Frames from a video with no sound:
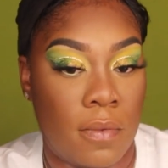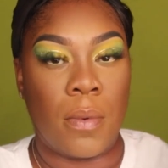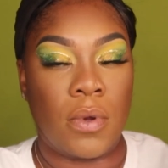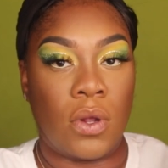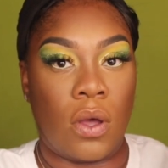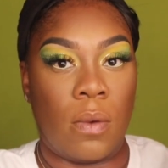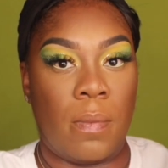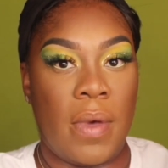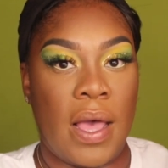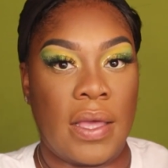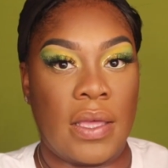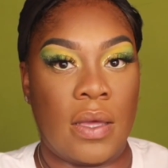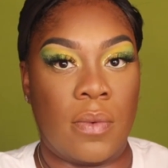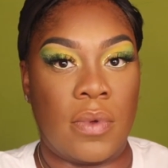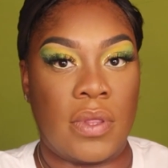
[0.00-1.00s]
I want to go
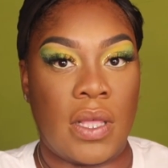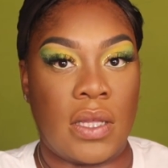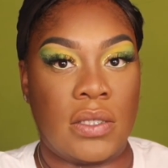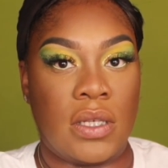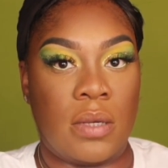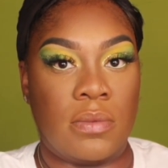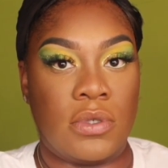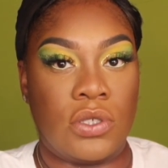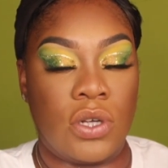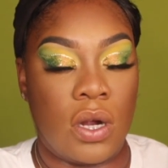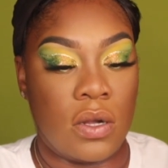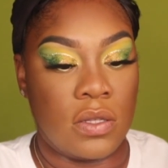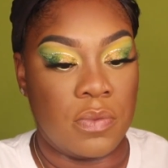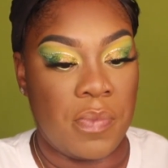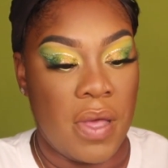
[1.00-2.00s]
back in with that James
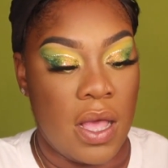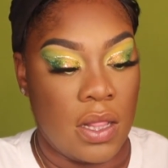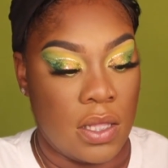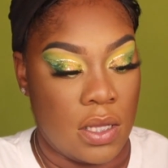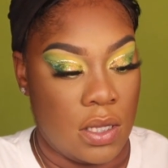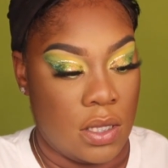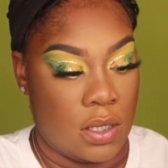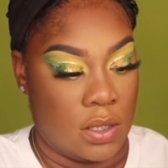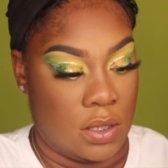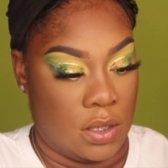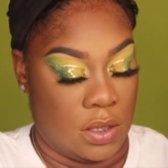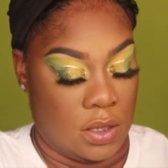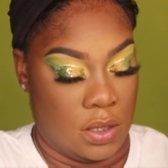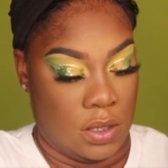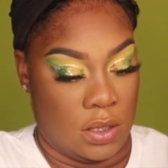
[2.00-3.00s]
Charles
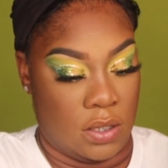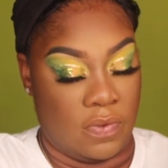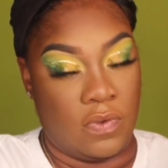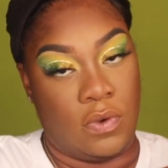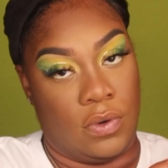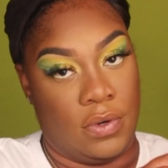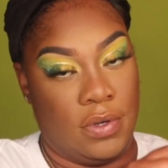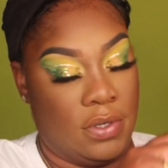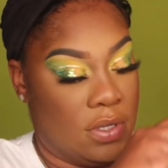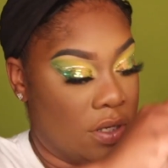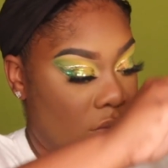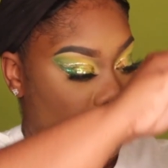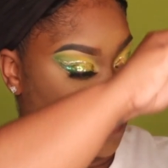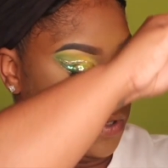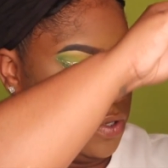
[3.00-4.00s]
palette. Of course,
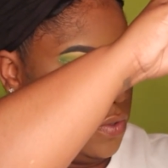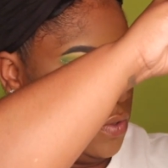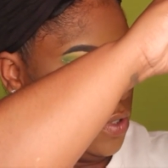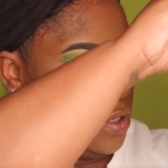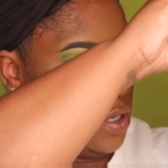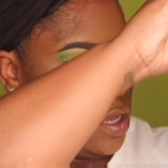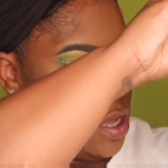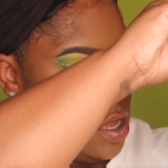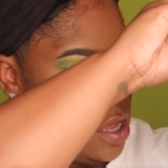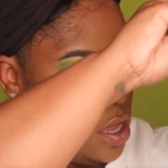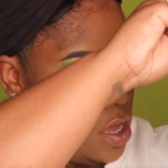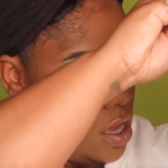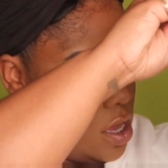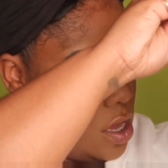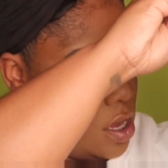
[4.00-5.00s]
that's what we're using.
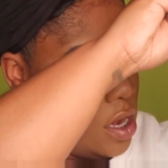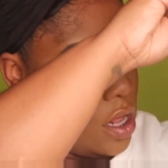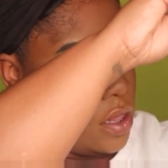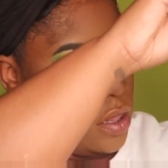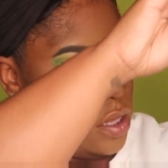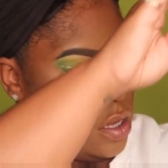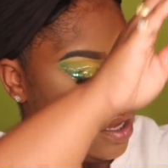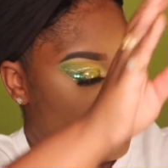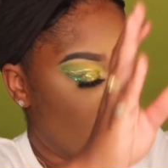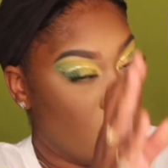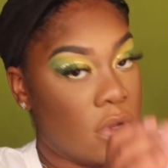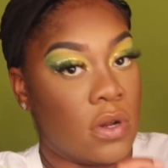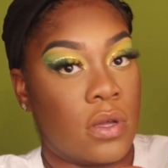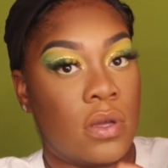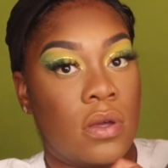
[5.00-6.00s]
And I think I'm
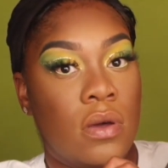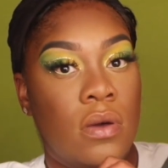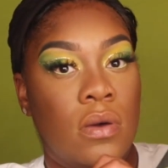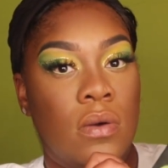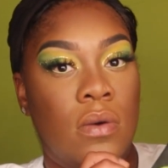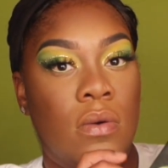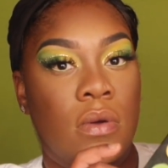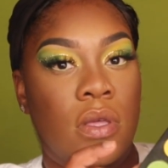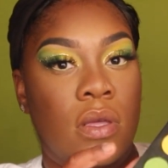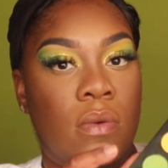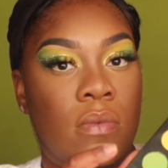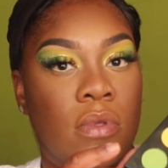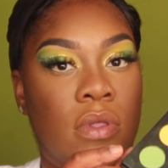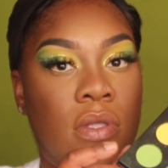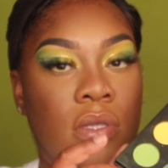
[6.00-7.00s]
going to go
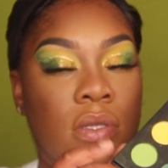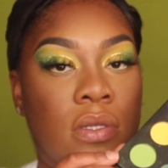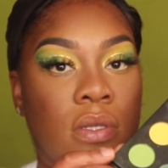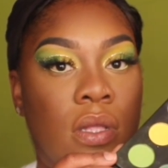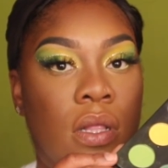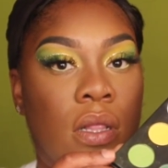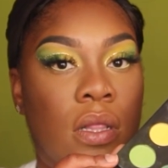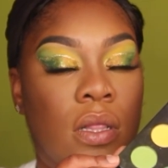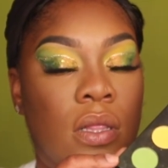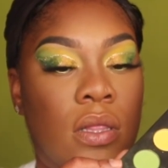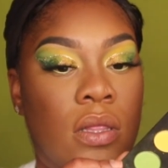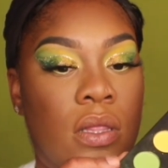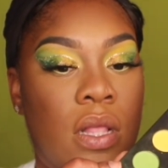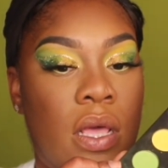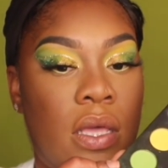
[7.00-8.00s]
in with this
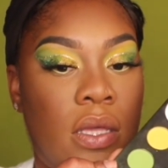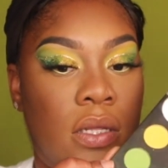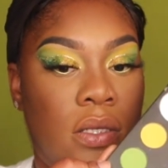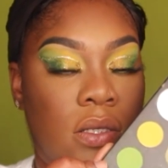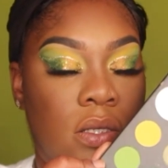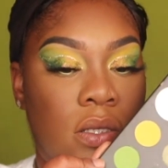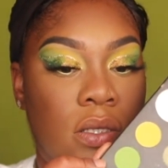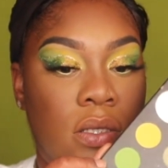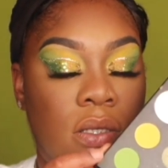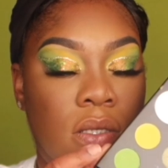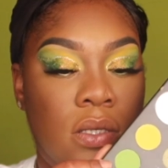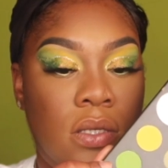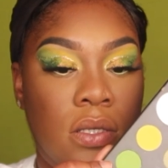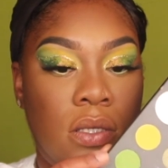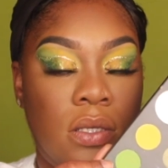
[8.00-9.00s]
light.
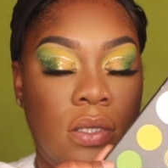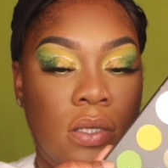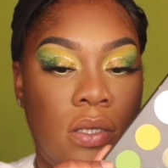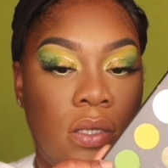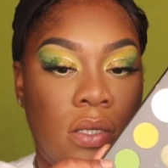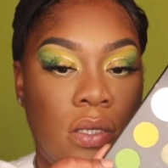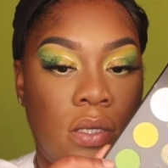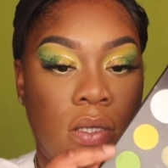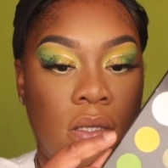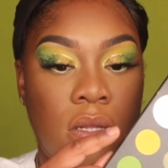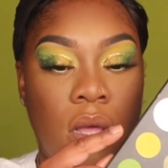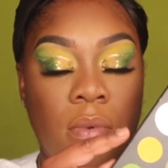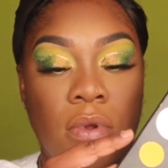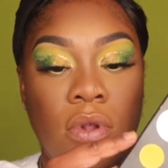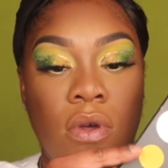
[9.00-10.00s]

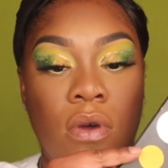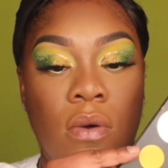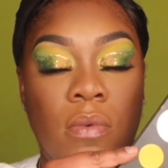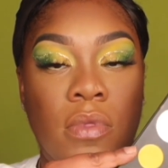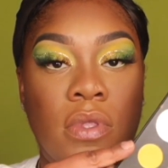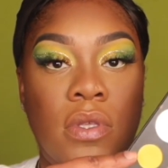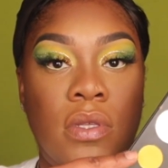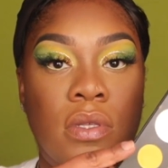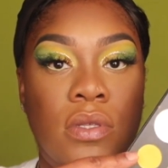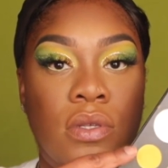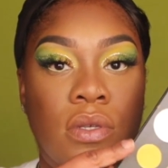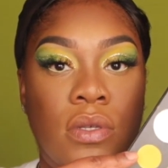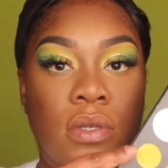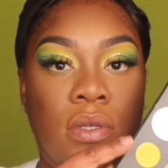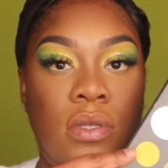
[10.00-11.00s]
And I'm going to go in with this
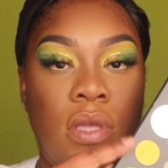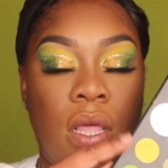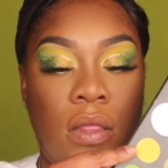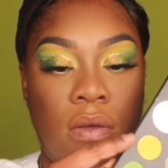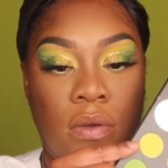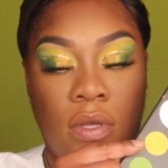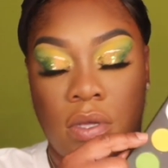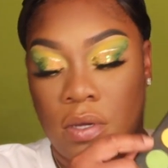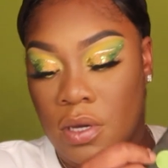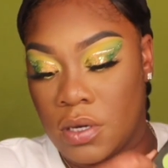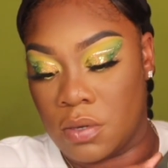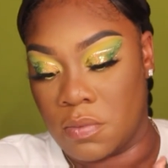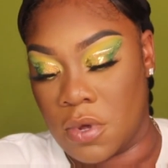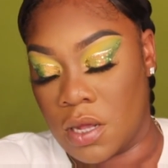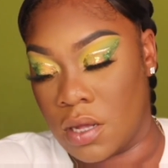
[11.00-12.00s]
yellow here
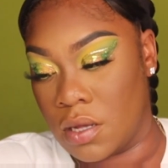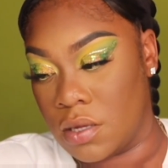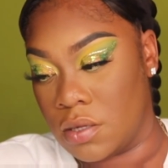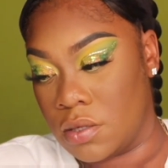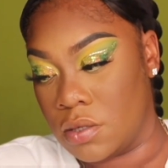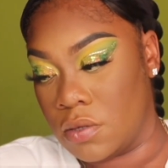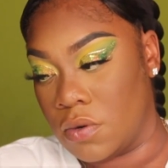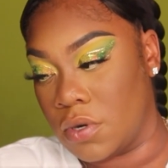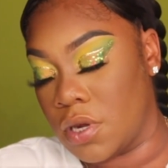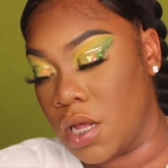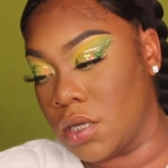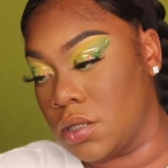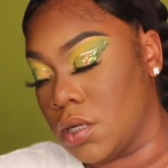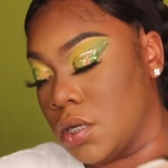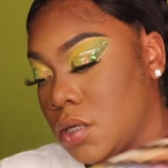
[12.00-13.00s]
under my lower
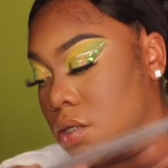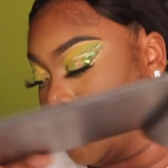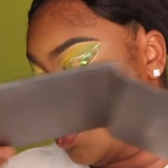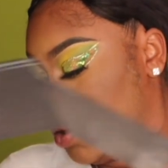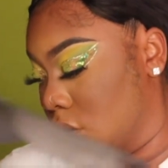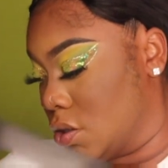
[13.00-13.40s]
lash line.